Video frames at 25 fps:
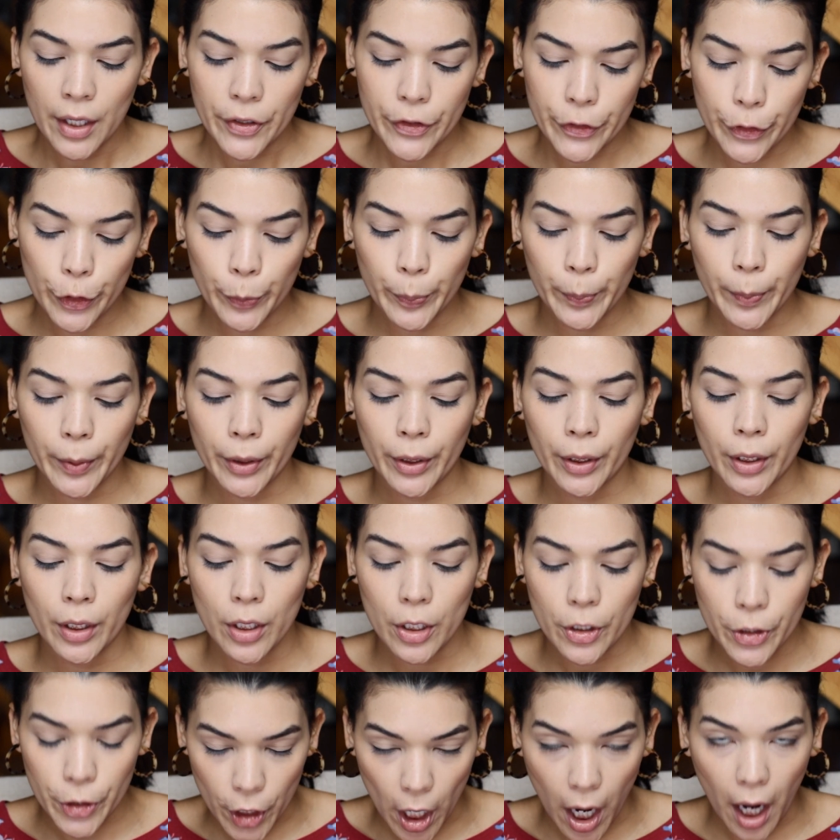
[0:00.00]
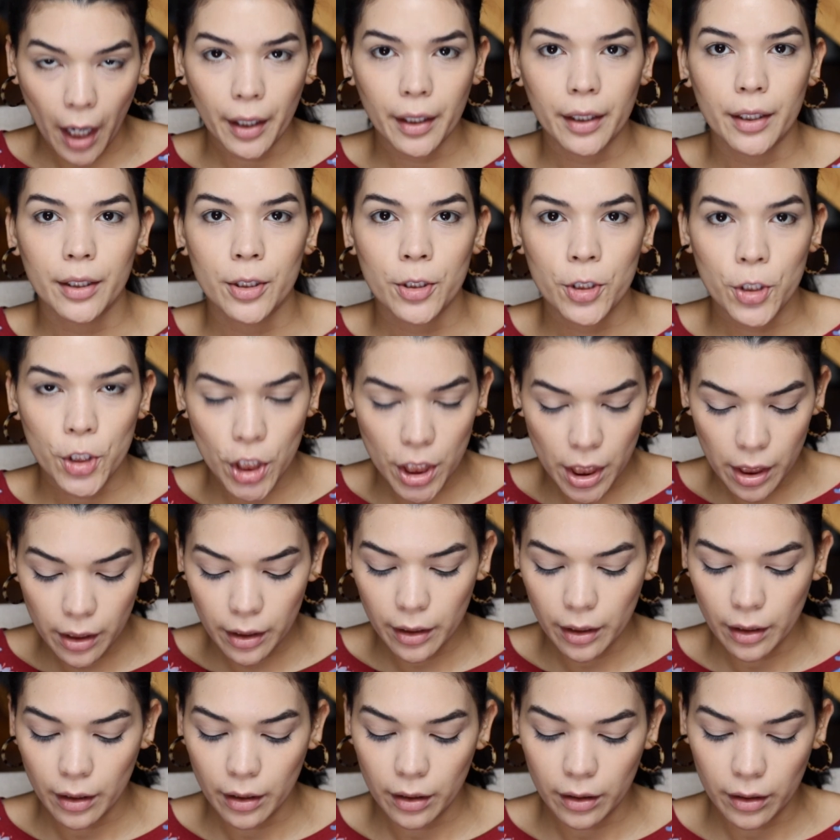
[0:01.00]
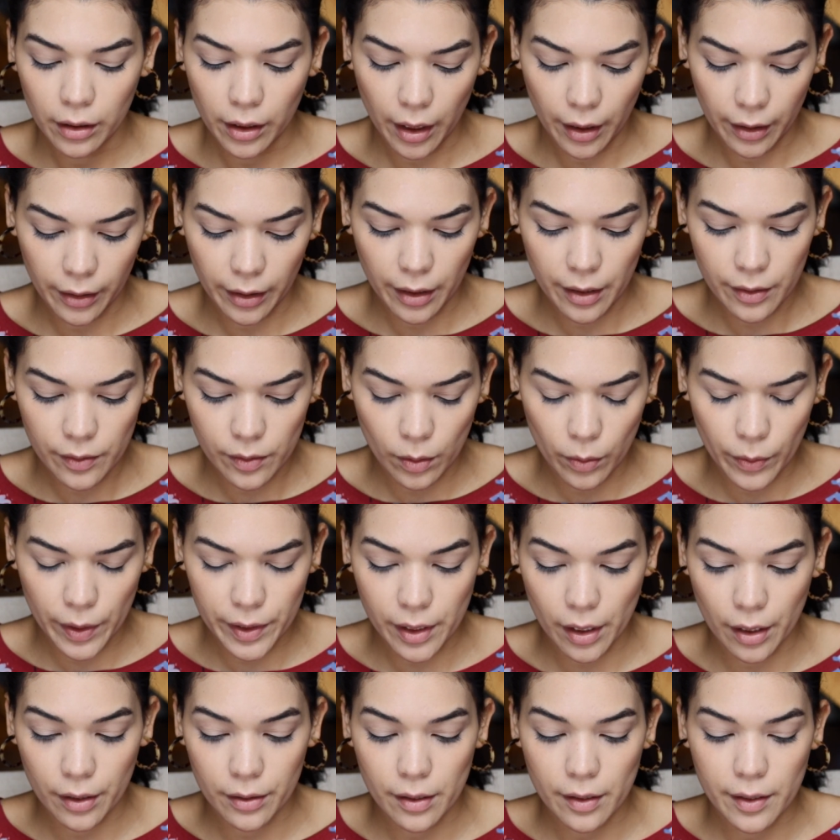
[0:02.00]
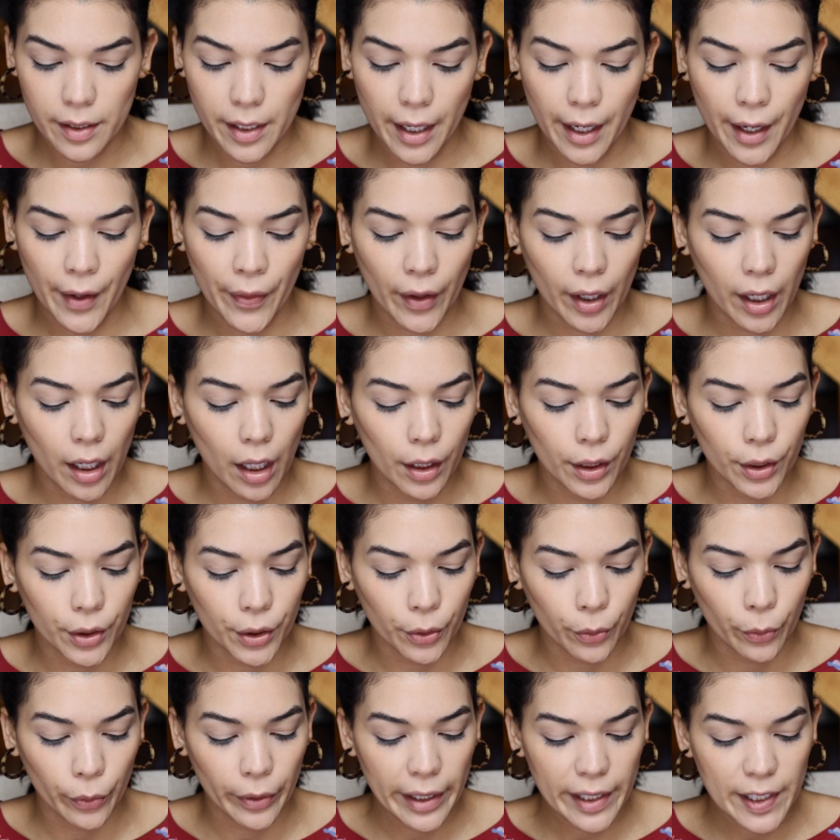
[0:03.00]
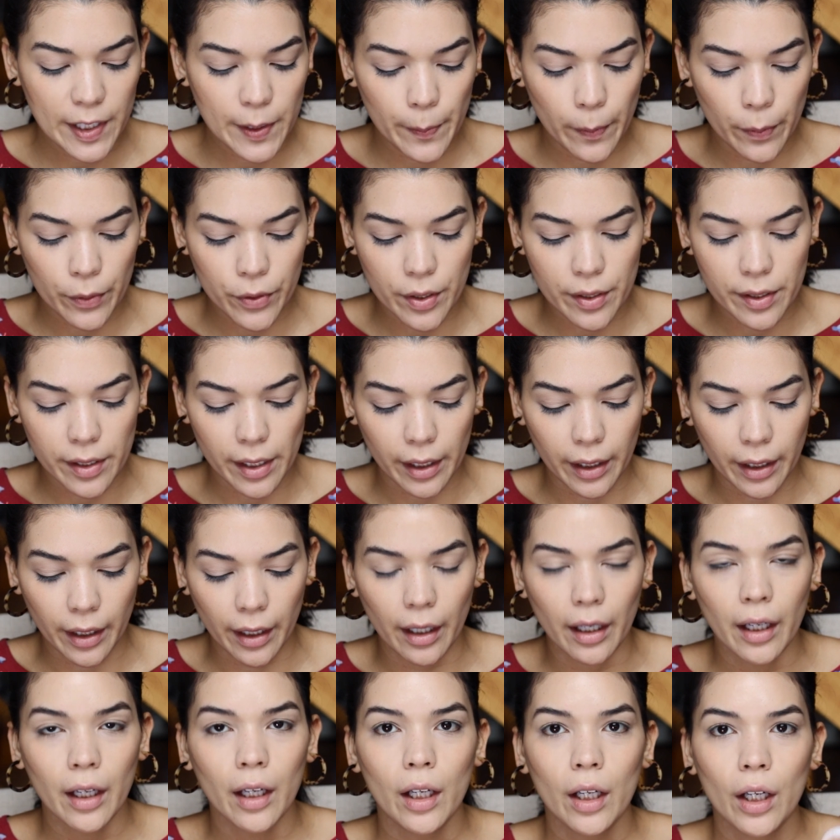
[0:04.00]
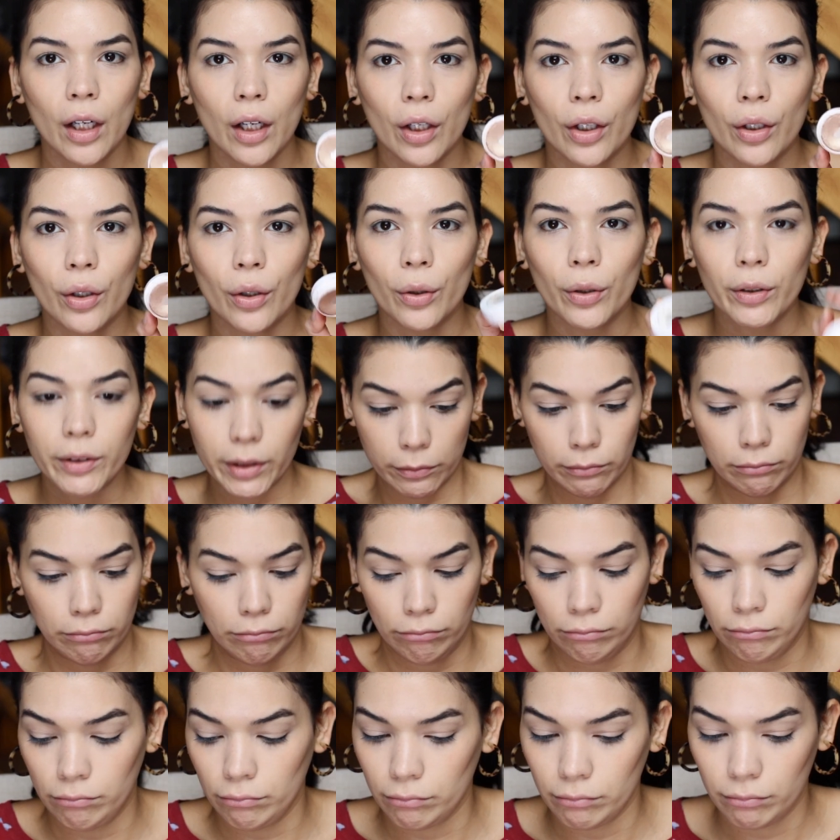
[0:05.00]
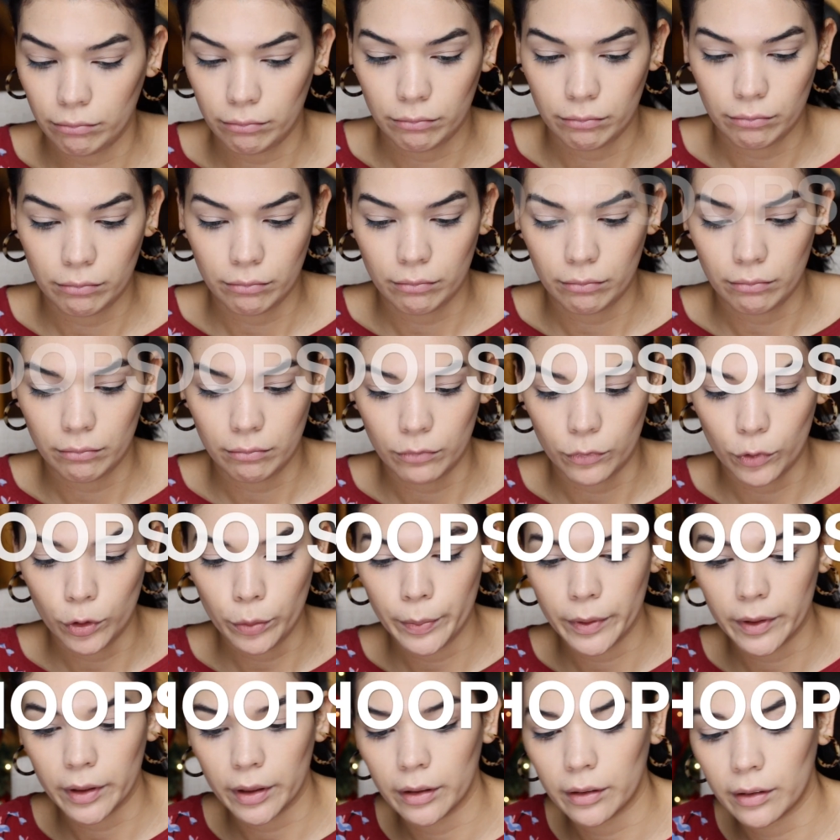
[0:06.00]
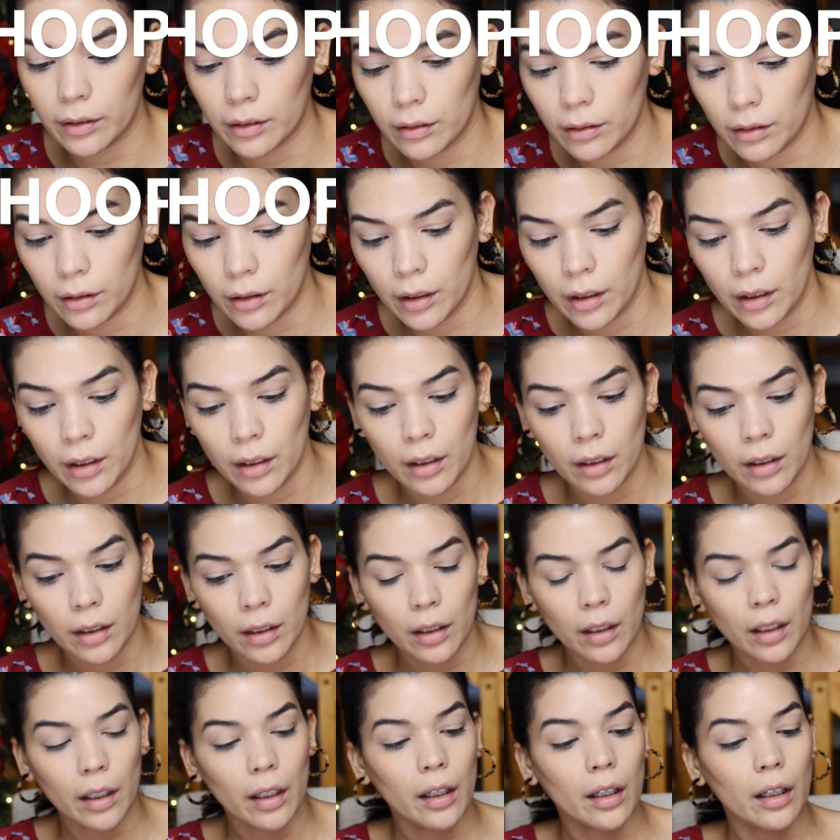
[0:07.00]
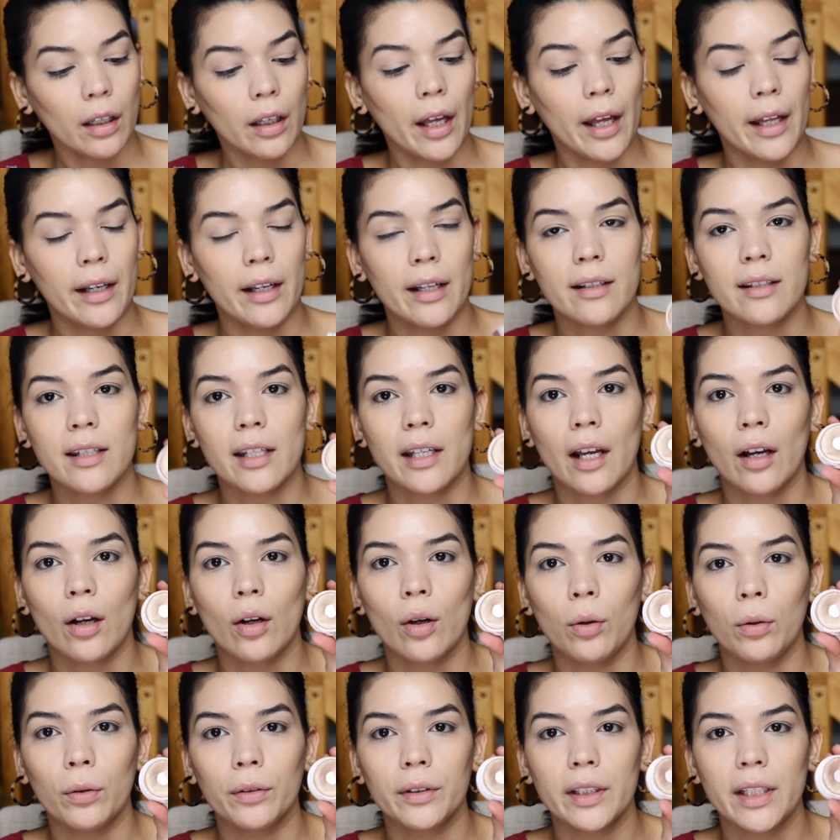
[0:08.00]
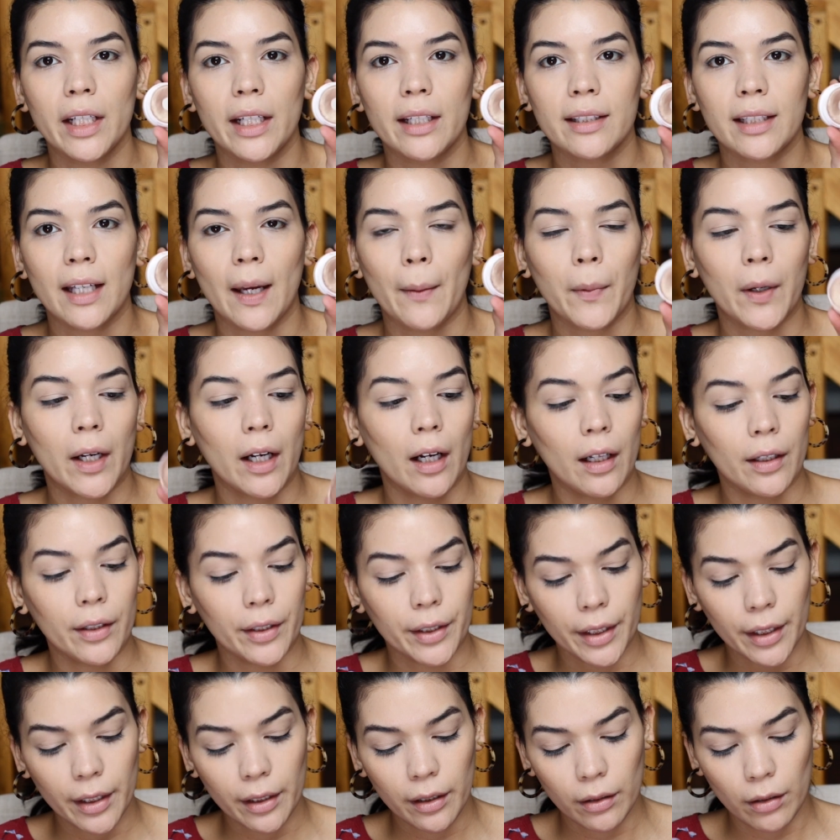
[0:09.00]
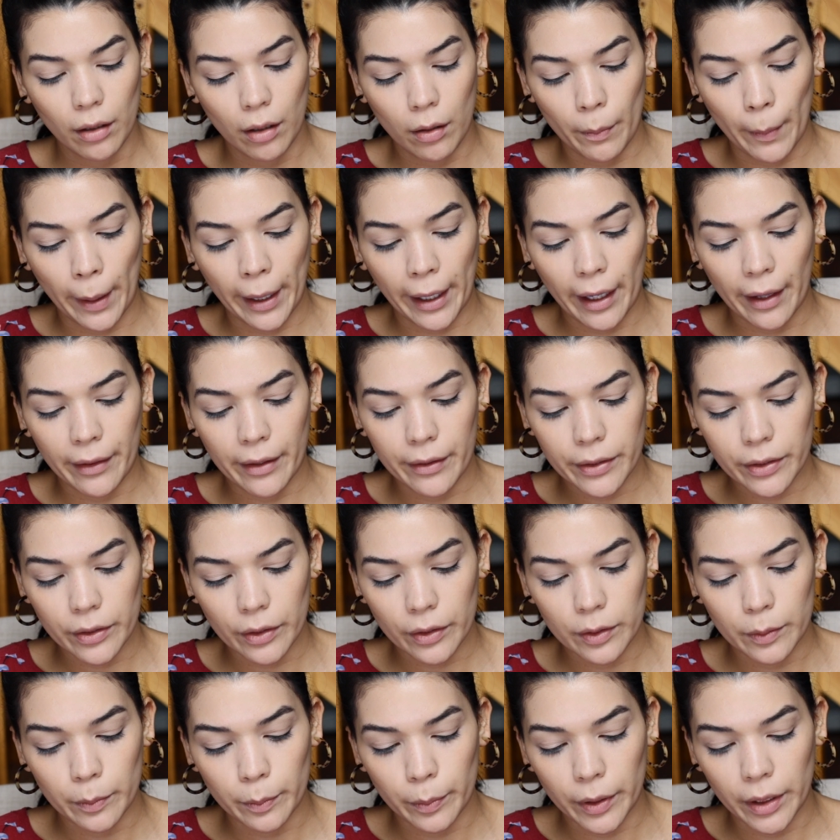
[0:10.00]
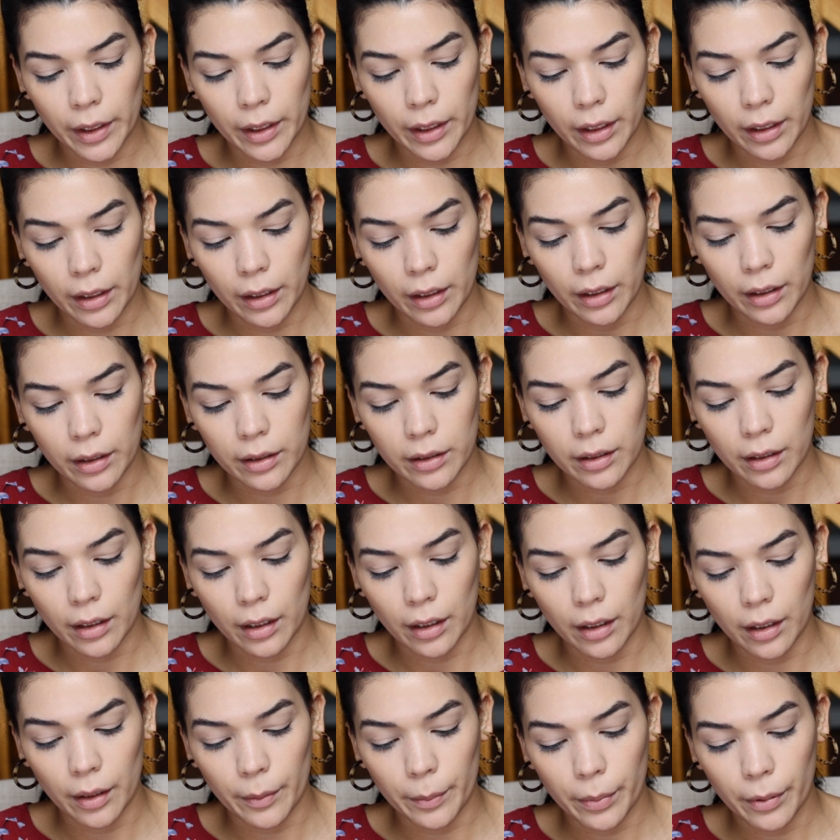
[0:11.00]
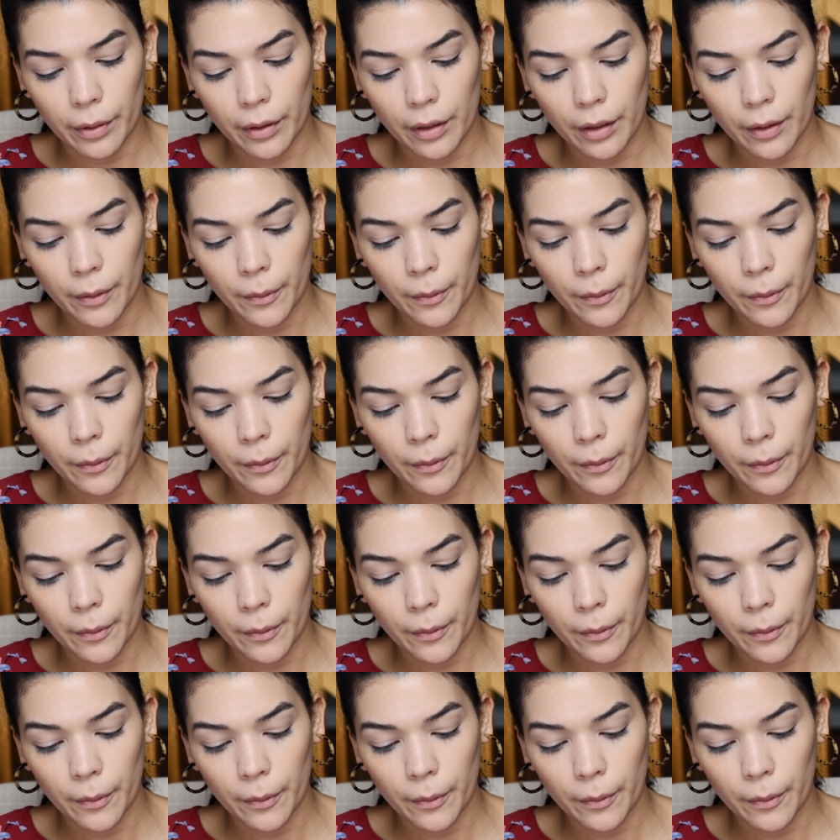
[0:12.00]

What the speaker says: Super Shock Cheek. God, that is always hard to say. And the color Wisp, which is like a gold, whoopsies. And it's in a goldeny type color. Oh my God, this looks beat up.